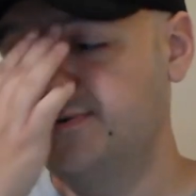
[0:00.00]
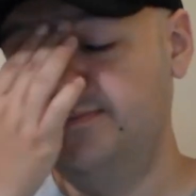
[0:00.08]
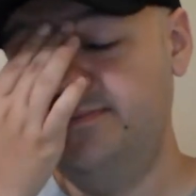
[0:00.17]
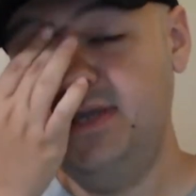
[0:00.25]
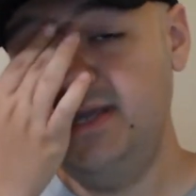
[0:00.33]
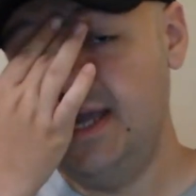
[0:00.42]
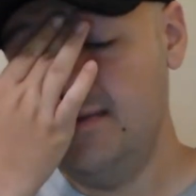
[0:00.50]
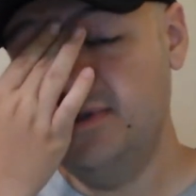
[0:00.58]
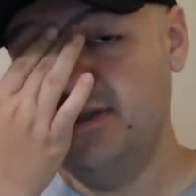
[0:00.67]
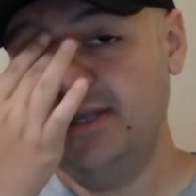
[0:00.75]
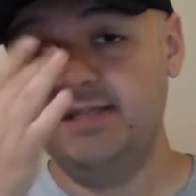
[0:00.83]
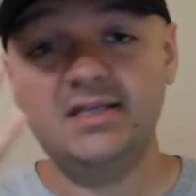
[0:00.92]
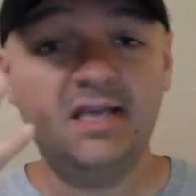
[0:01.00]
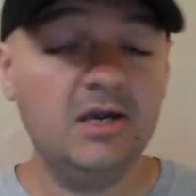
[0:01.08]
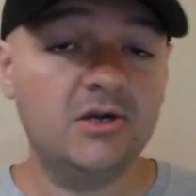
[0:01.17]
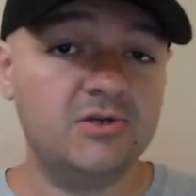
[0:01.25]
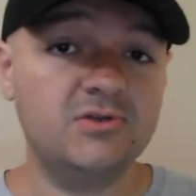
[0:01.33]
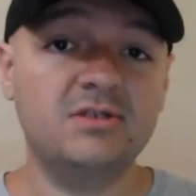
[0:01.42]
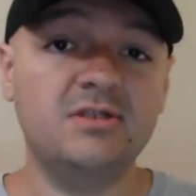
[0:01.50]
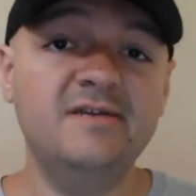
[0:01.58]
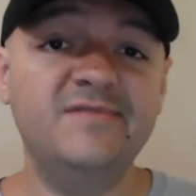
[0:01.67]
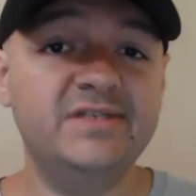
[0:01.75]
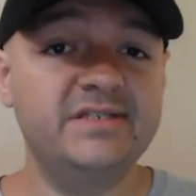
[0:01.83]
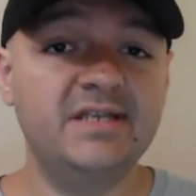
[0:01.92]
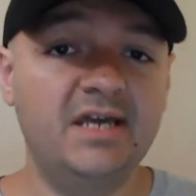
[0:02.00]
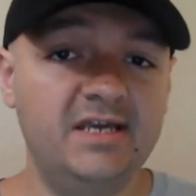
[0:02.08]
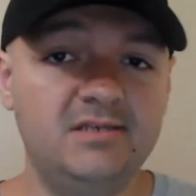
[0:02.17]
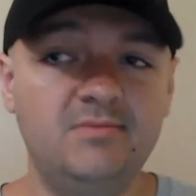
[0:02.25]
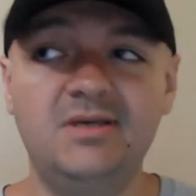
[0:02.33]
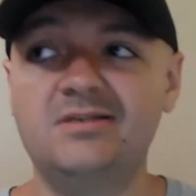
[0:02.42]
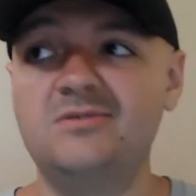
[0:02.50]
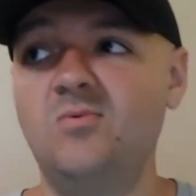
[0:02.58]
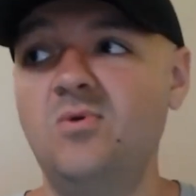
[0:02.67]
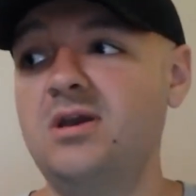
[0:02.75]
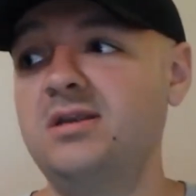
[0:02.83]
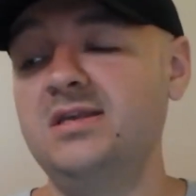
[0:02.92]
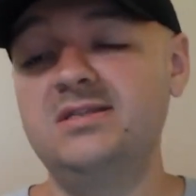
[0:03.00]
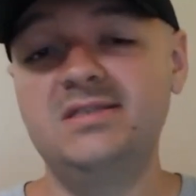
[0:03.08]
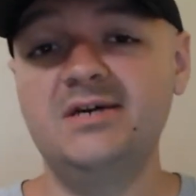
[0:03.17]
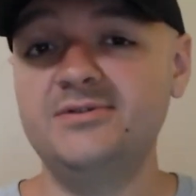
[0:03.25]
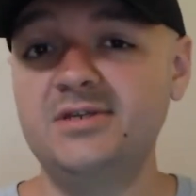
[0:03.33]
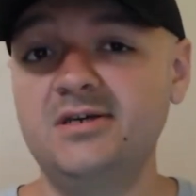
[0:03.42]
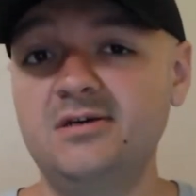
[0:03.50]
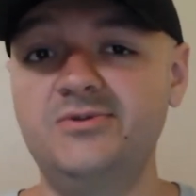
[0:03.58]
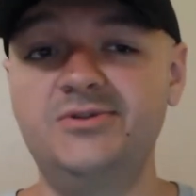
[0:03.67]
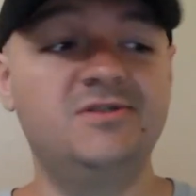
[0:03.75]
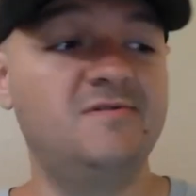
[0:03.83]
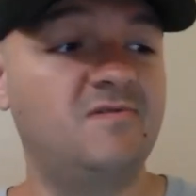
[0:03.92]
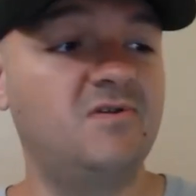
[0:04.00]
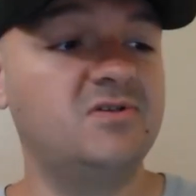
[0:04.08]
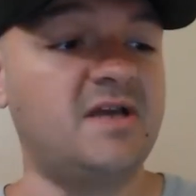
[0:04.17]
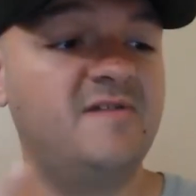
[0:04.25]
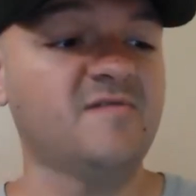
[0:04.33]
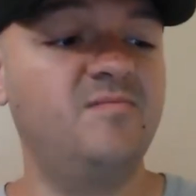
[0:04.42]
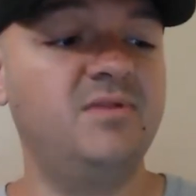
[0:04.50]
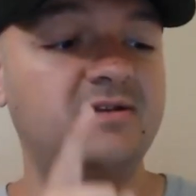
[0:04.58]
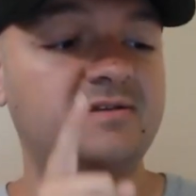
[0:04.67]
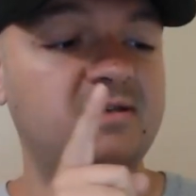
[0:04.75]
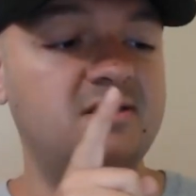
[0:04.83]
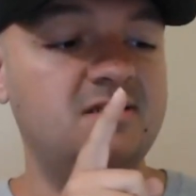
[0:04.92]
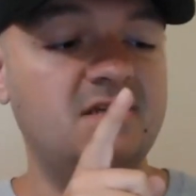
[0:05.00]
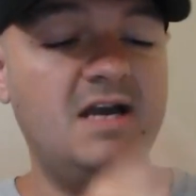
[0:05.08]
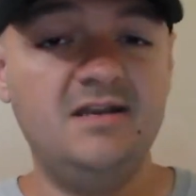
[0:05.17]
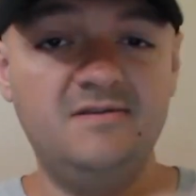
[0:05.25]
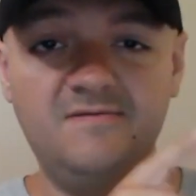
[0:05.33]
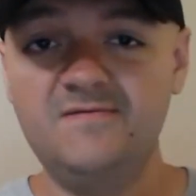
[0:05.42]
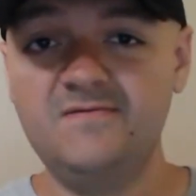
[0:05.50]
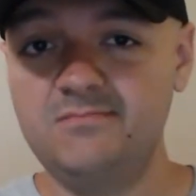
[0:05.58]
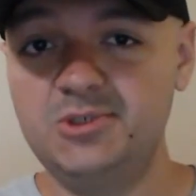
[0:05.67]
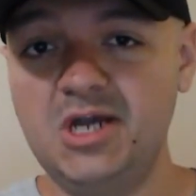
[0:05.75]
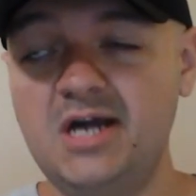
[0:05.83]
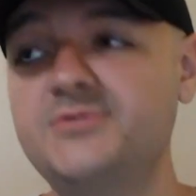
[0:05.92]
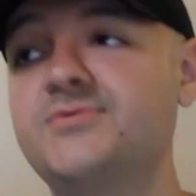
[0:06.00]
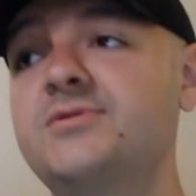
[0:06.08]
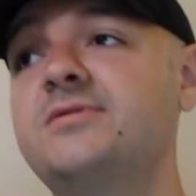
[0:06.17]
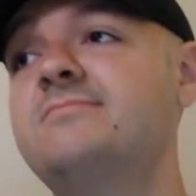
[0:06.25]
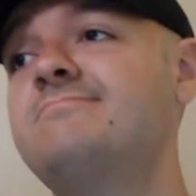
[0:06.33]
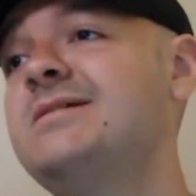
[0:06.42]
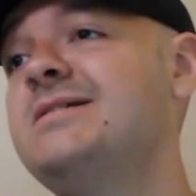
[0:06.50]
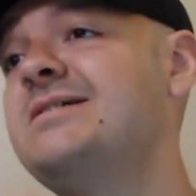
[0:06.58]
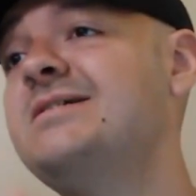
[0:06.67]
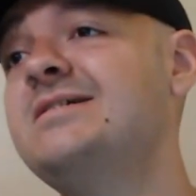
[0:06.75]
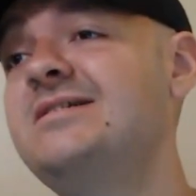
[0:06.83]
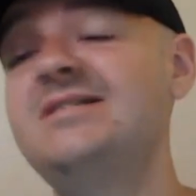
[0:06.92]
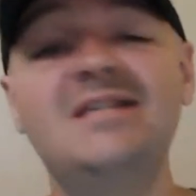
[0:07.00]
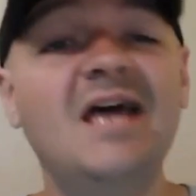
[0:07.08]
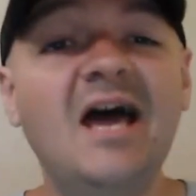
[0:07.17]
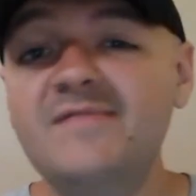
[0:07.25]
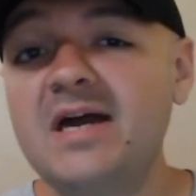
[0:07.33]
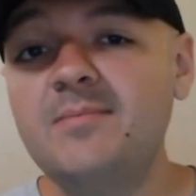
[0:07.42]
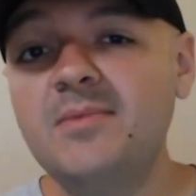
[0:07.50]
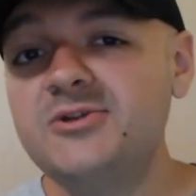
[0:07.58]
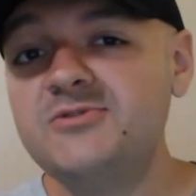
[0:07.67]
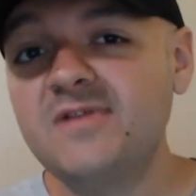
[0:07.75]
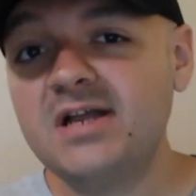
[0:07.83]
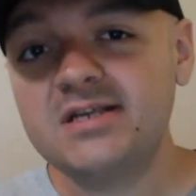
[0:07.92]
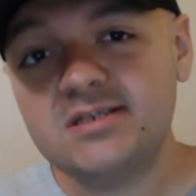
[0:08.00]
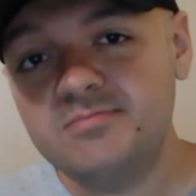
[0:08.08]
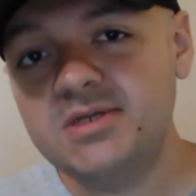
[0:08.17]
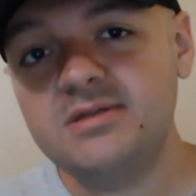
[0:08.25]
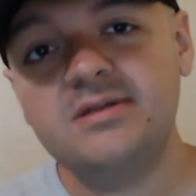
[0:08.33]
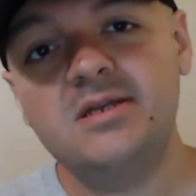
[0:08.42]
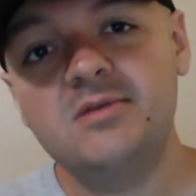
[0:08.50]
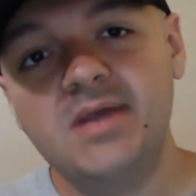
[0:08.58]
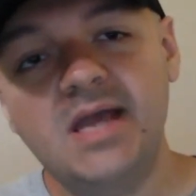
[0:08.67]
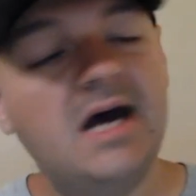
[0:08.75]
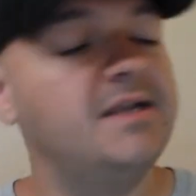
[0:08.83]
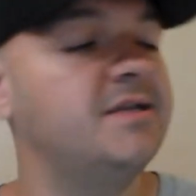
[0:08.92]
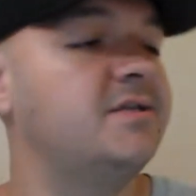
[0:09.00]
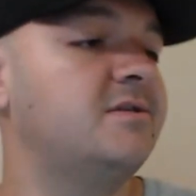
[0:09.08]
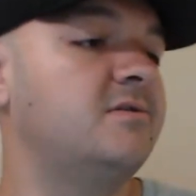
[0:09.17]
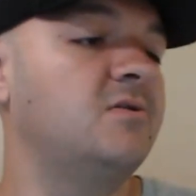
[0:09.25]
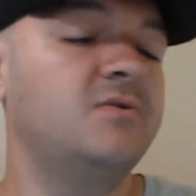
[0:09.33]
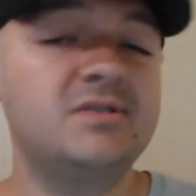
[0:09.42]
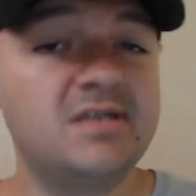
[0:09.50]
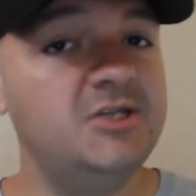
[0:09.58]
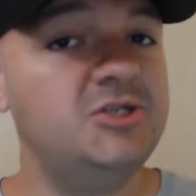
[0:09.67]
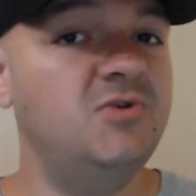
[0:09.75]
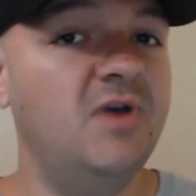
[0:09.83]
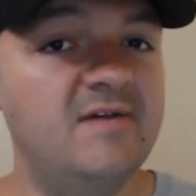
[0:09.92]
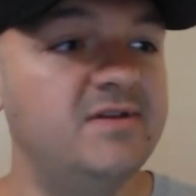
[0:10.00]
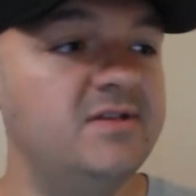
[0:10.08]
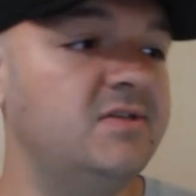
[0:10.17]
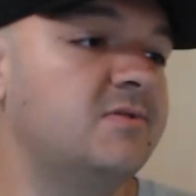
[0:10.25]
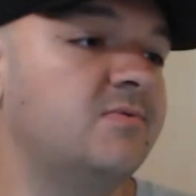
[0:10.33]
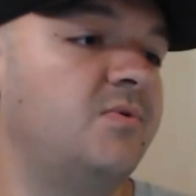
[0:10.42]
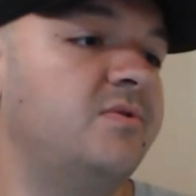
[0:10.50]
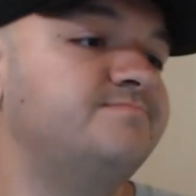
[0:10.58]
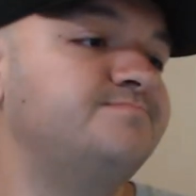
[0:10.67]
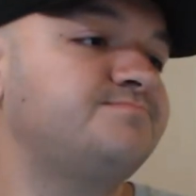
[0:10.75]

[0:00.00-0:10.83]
being able to let the characters live is nice because The Walking Dead Telltale, which is the first I've played of this kind of genre, you didn't have that much flexibility, to be honest. So it's nice you have it in this one.